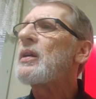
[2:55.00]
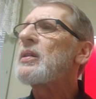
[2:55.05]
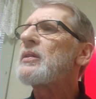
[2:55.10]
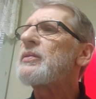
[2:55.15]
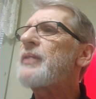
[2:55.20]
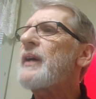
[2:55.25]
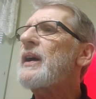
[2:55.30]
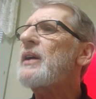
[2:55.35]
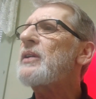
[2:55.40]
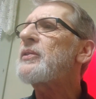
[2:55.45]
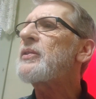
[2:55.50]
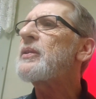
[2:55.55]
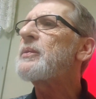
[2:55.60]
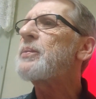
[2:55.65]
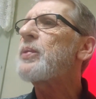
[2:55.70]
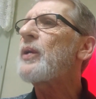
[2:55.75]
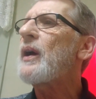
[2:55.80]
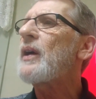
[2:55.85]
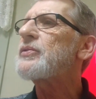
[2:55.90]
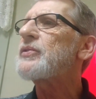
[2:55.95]
The founder
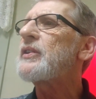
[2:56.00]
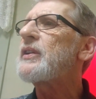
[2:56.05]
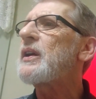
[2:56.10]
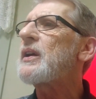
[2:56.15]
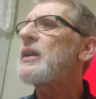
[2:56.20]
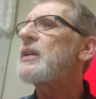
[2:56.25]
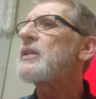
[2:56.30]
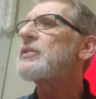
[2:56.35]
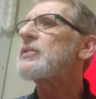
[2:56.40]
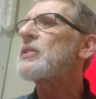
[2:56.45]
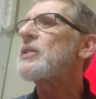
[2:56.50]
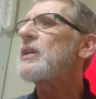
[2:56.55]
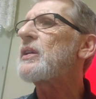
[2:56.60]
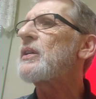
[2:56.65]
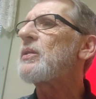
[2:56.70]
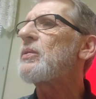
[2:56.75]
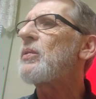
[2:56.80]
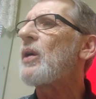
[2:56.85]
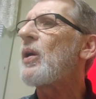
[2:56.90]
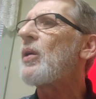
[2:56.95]
and president is
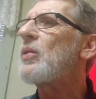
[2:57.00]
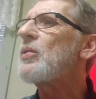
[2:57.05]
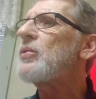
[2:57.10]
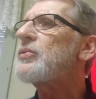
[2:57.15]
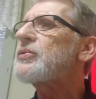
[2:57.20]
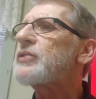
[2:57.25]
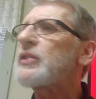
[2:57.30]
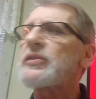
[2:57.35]
Lela Rose.